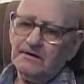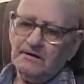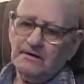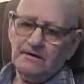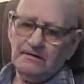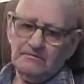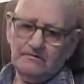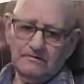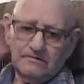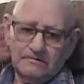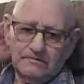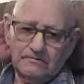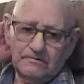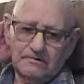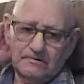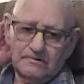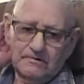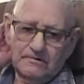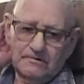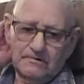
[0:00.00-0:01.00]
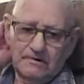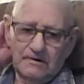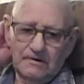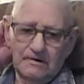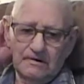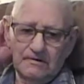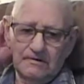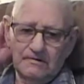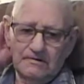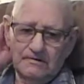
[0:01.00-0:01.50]
I was going to go
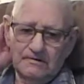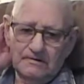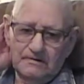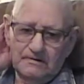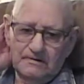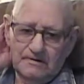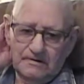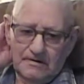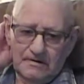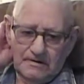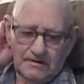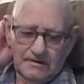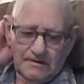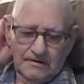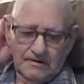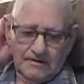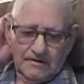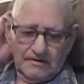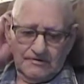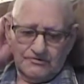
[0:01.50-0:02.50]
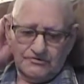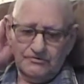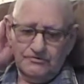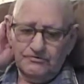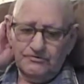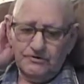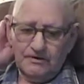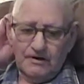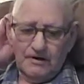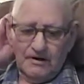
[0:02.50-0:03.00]
to
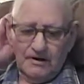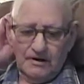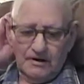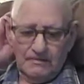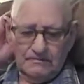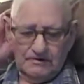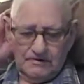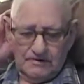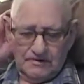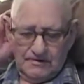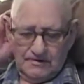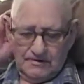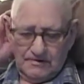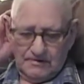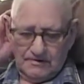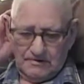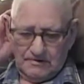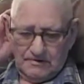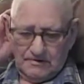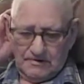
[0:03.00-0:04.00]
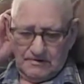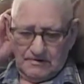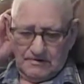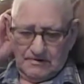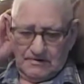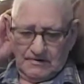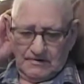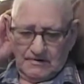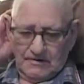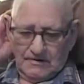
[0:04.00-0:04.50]
junior high, but
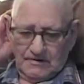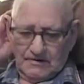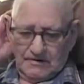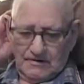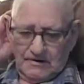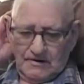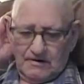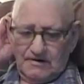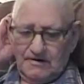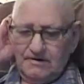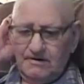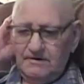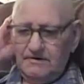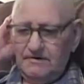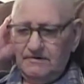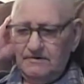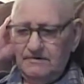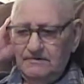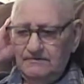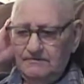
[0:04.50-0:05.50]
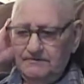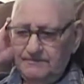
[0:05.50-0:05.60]
I didn't.